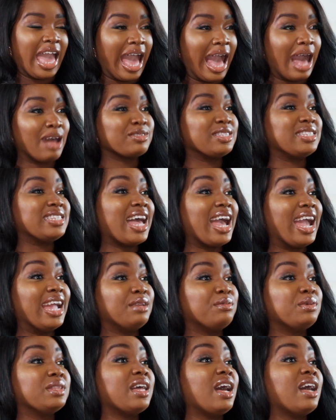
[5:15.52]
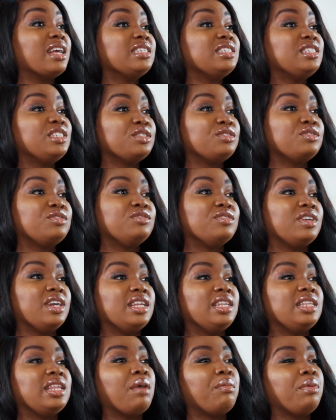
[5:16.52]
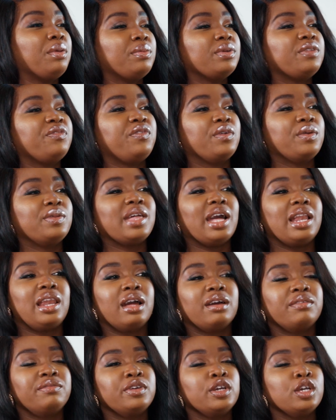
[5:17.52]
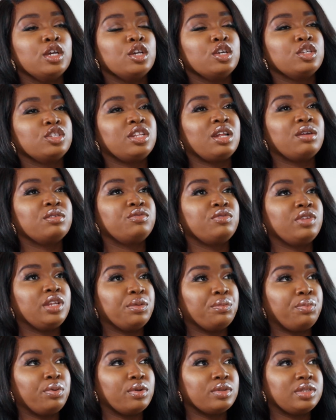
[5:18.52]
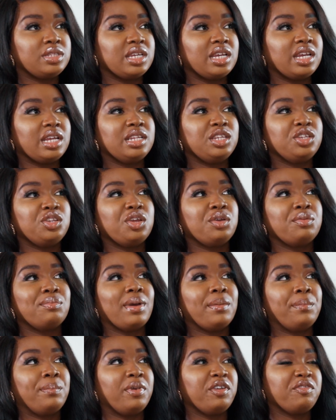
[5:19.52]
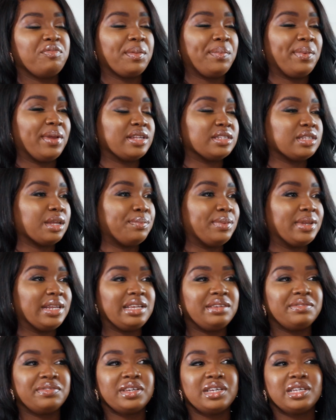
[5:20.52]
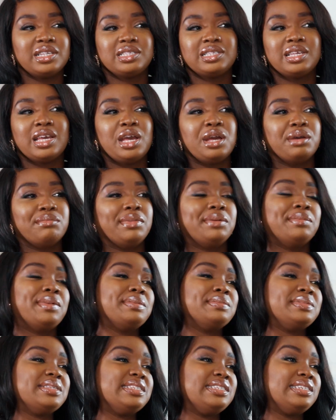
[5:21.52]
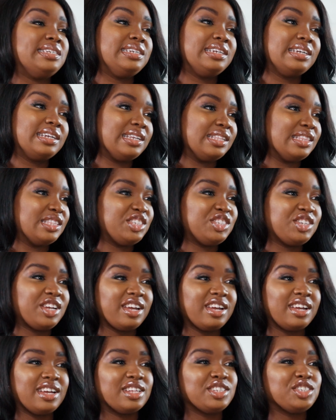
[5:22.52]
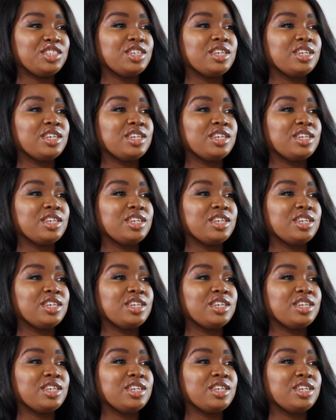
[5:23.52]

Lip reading: outside with us children, that we would feel that love. Okay. So that was really important. Both my parents are believers. My mum's a deacon at the church.